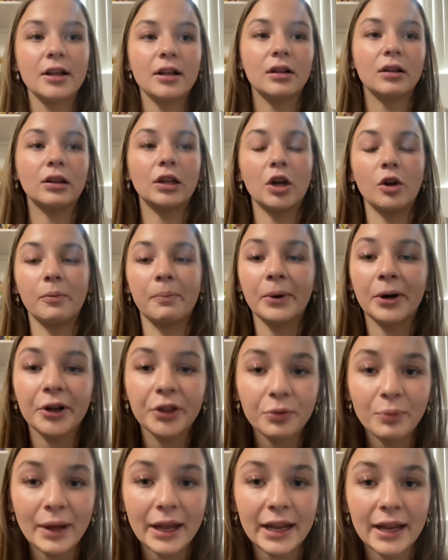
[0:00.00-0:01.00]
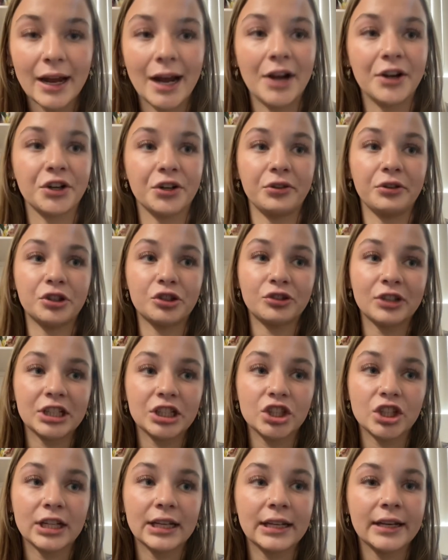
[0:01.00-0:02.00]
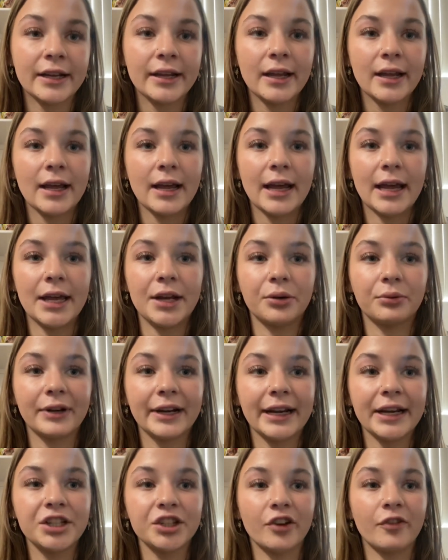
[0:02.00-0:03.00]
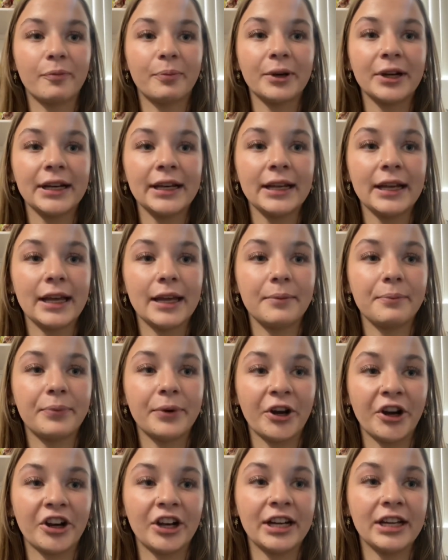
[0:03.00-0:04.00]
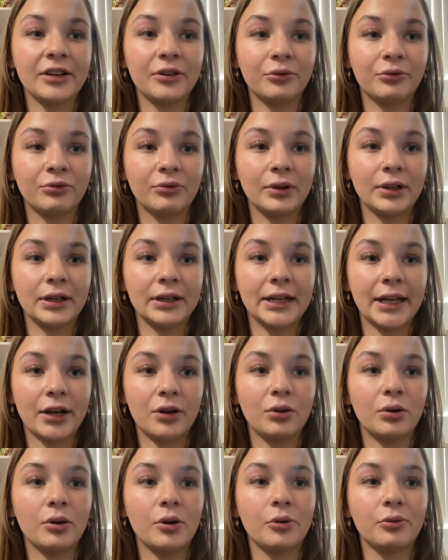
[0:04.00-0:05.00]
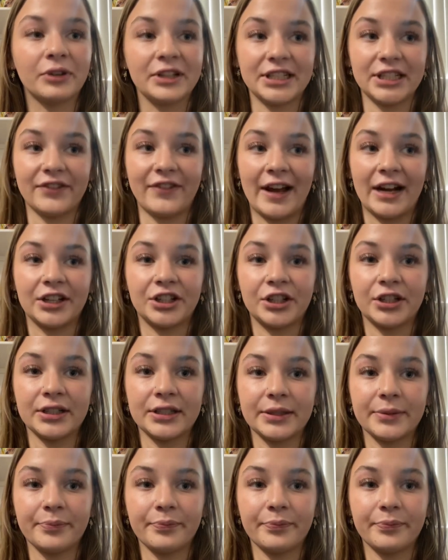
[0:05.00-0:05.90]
low birth weight, undernutrition, and a range of pre- and perinatal risk factors.